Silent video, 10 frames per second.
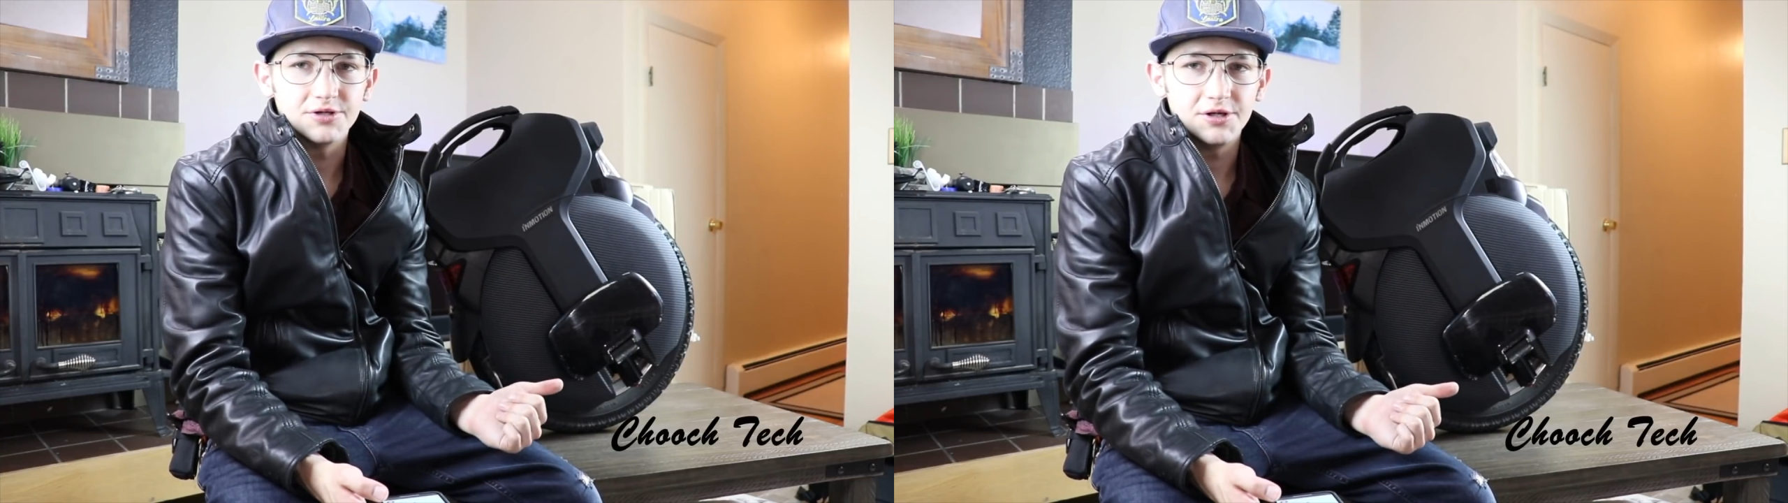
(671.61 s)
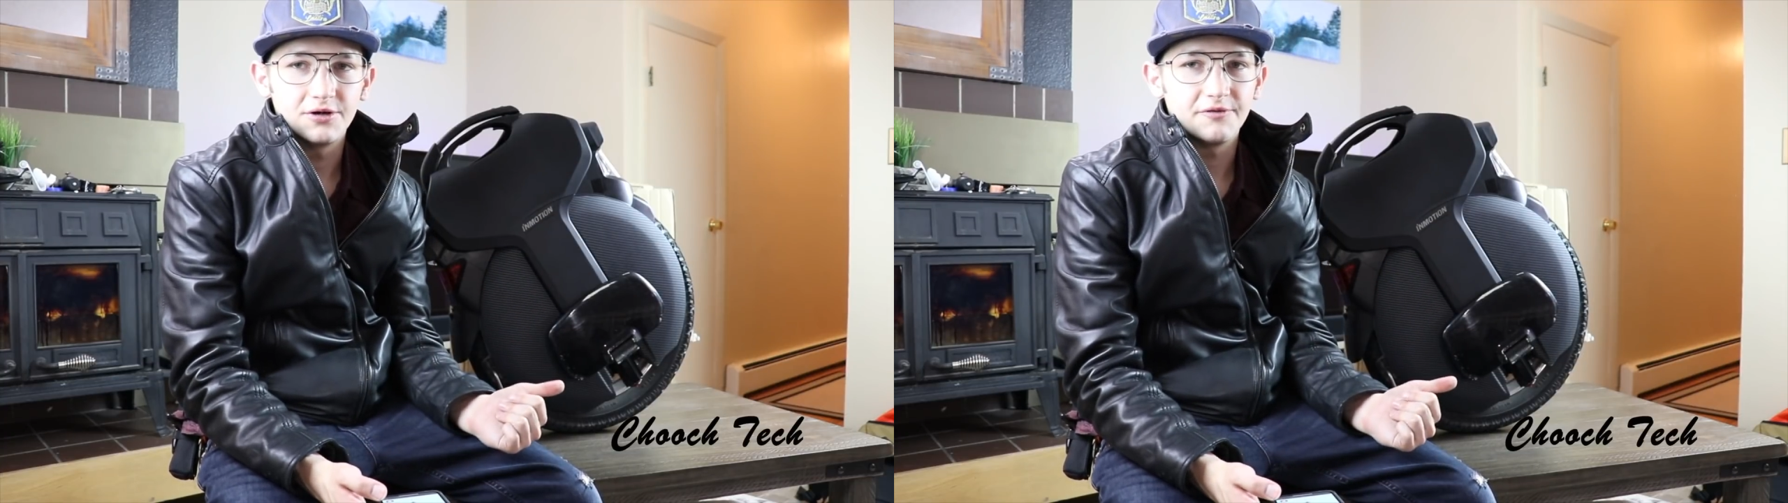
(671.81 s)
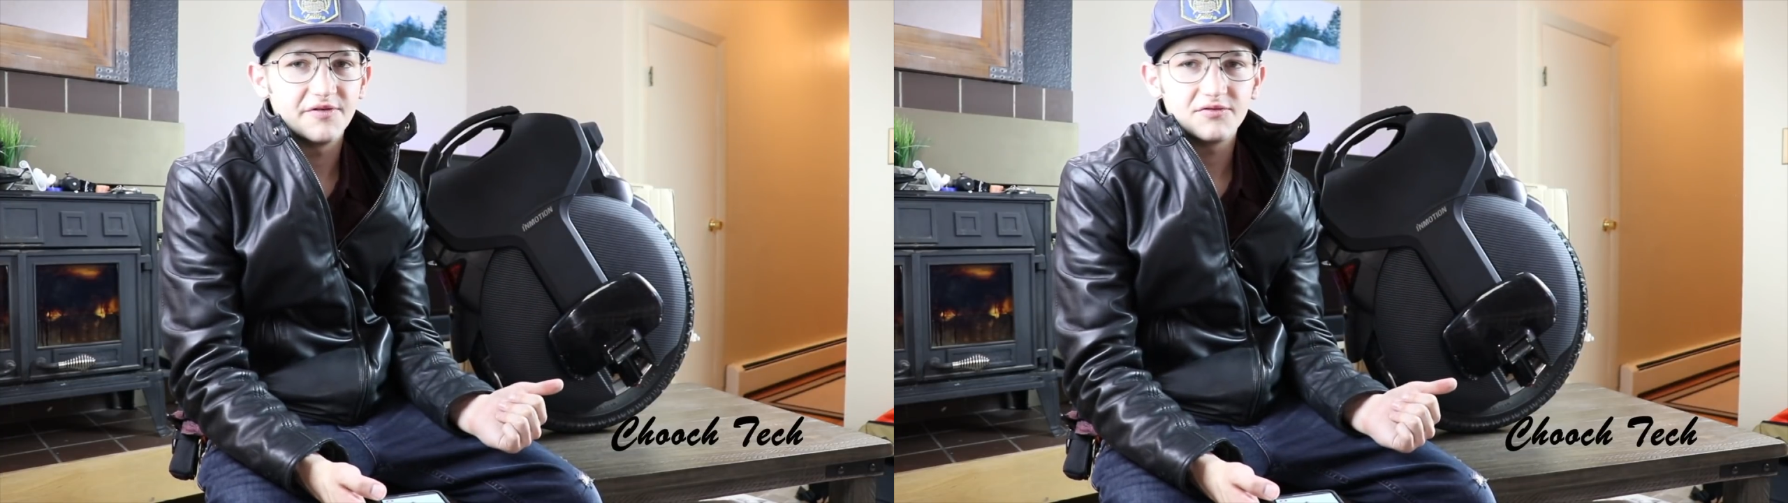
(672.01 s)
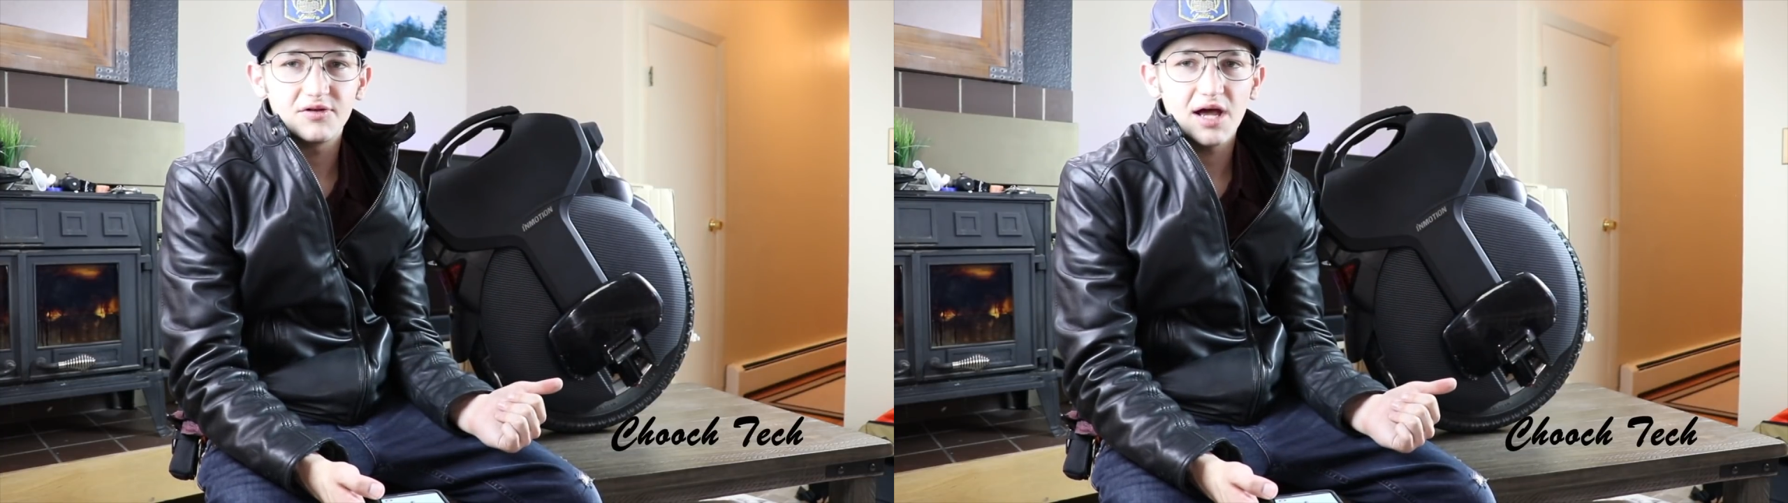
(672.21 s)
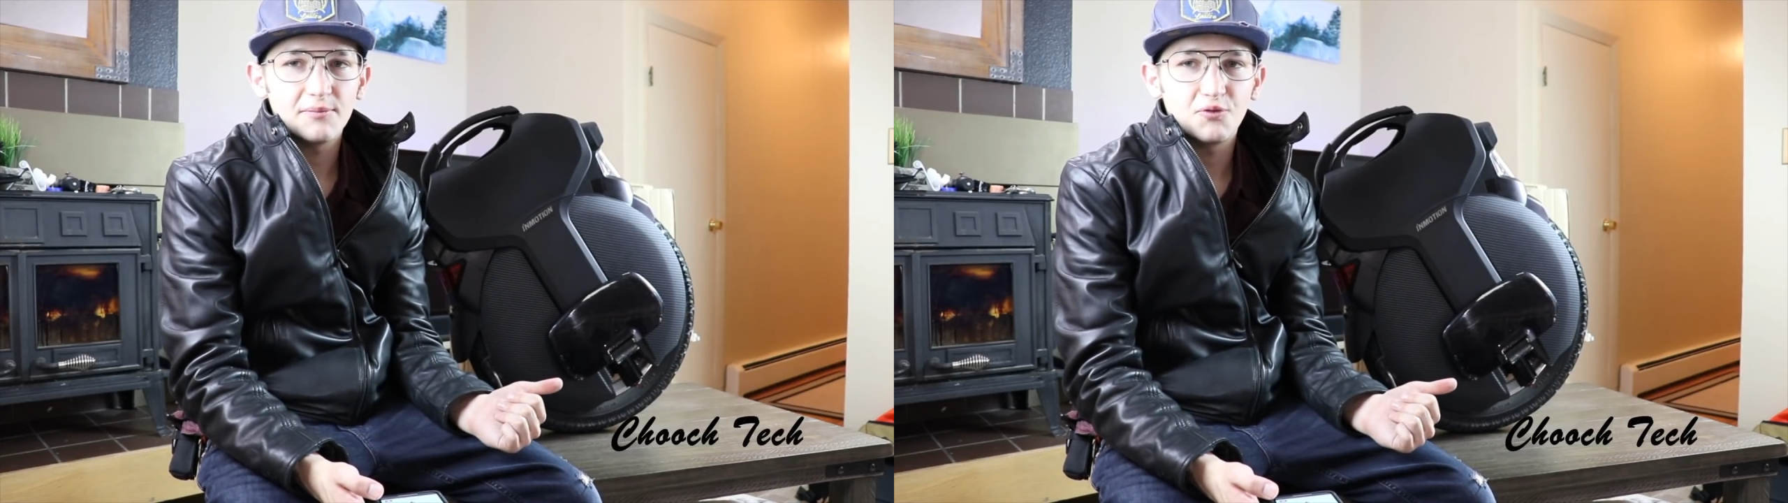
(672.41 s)
you know,
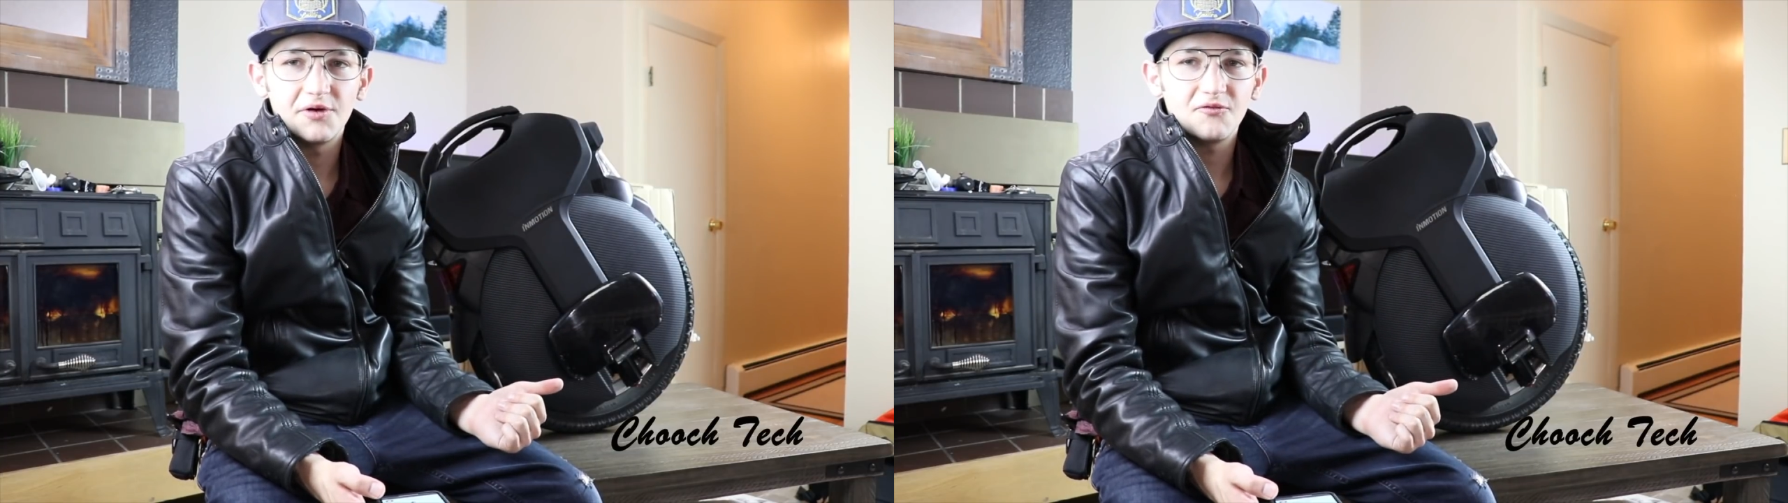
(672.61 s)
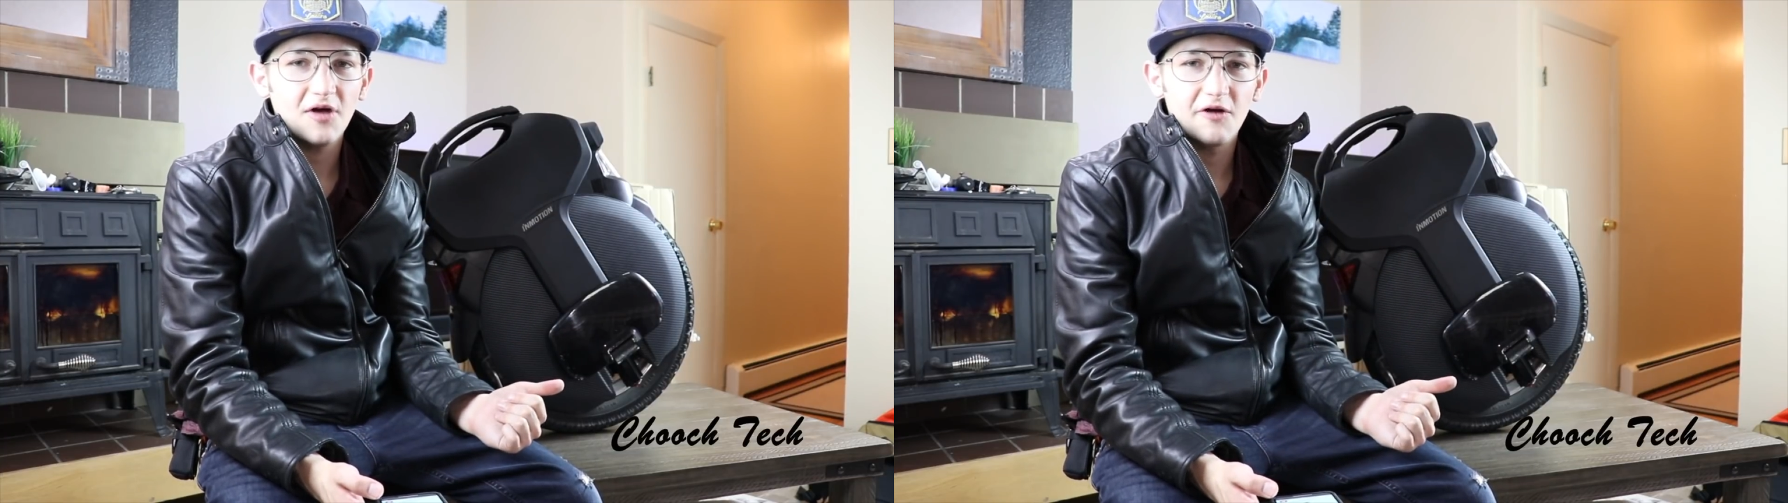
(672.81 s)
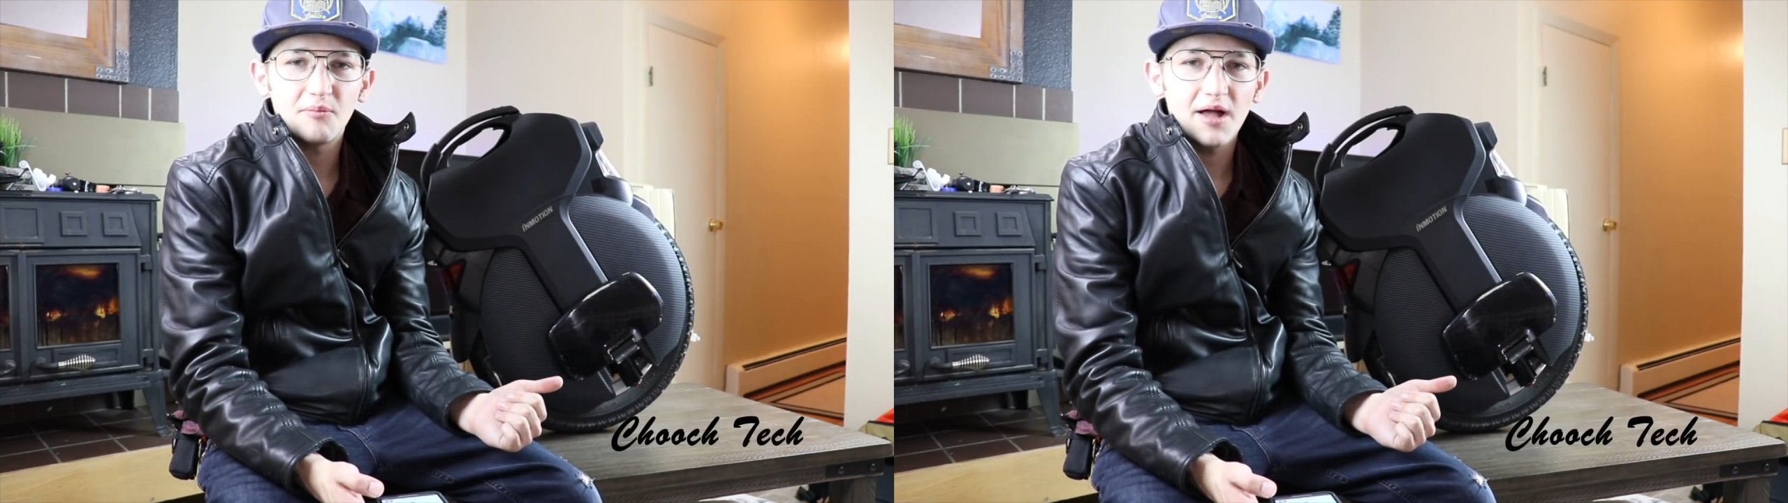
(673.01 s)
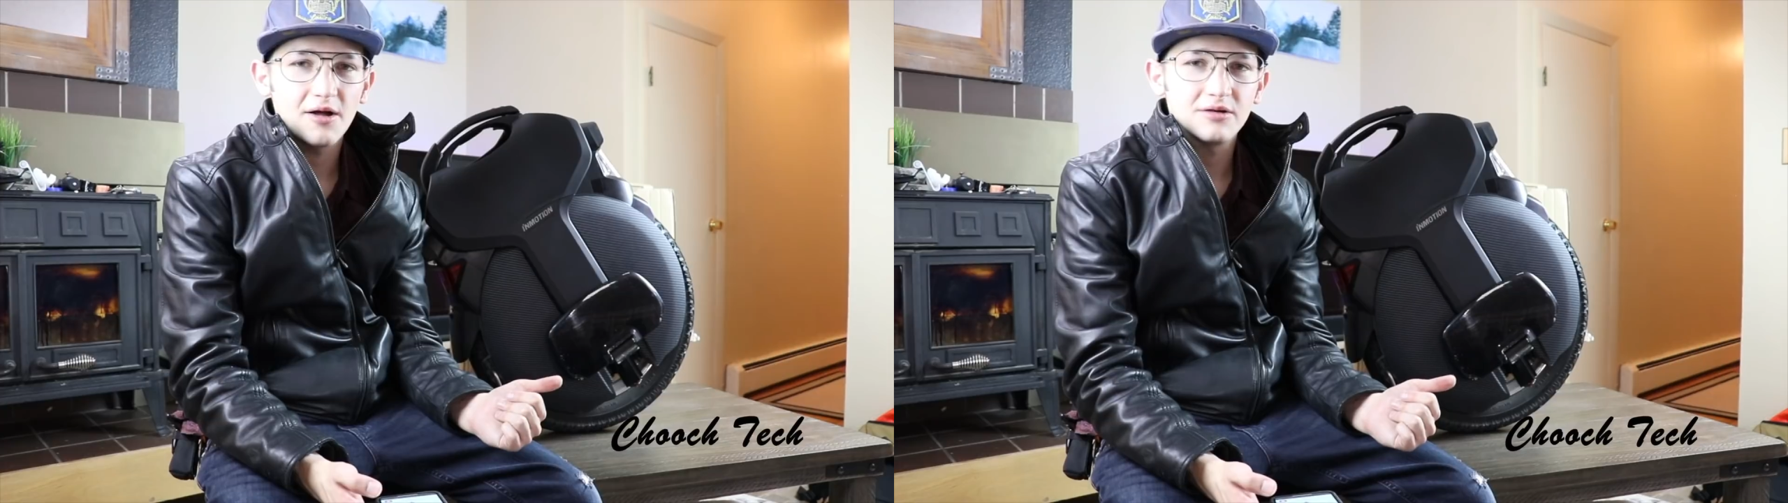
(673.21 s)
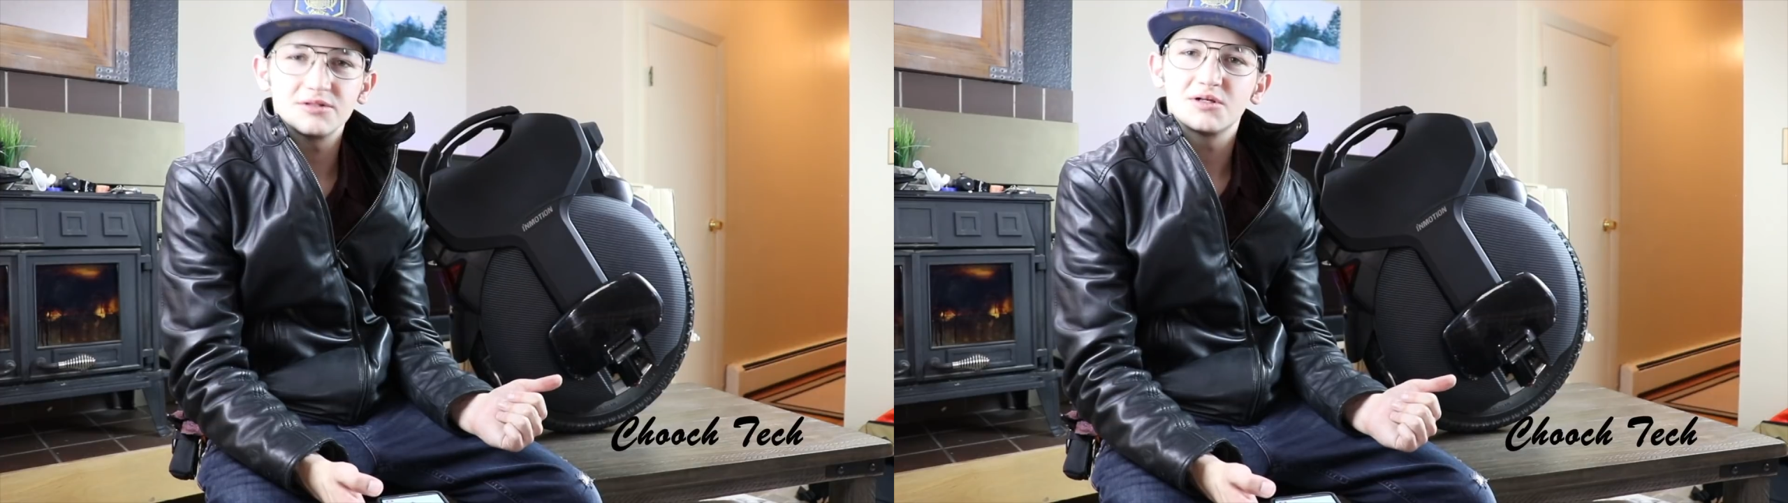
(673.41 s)
59.5
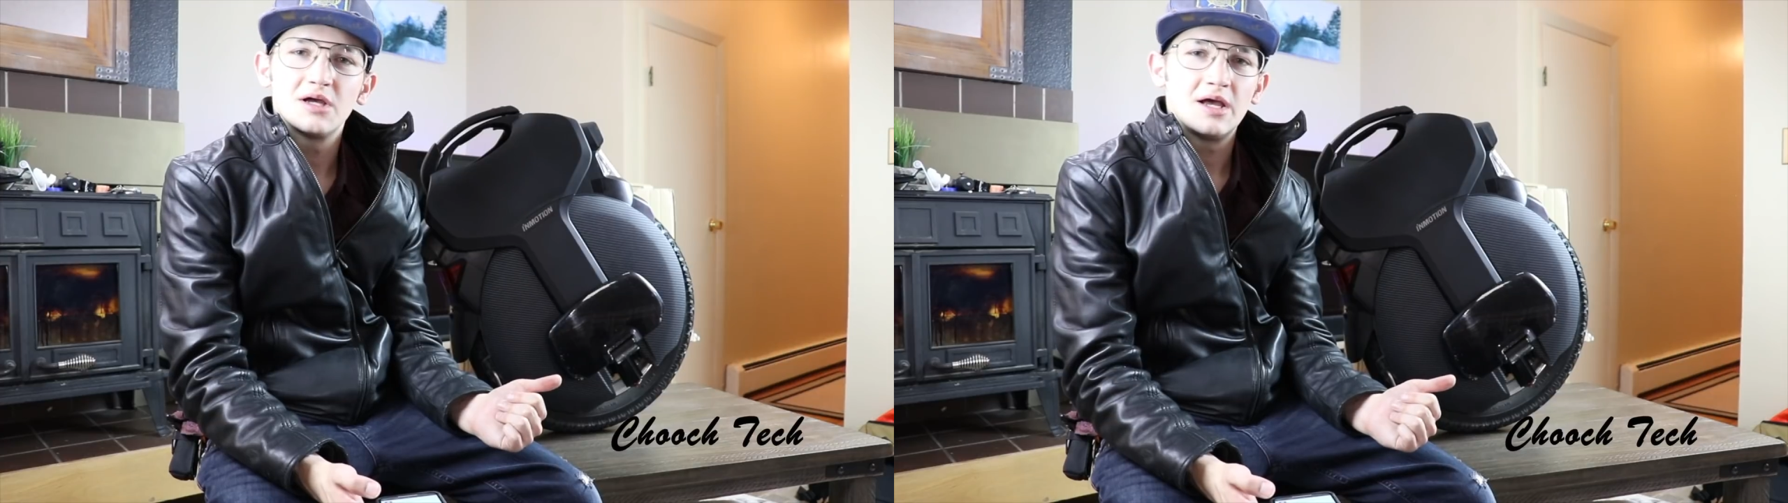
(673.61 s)
pounds.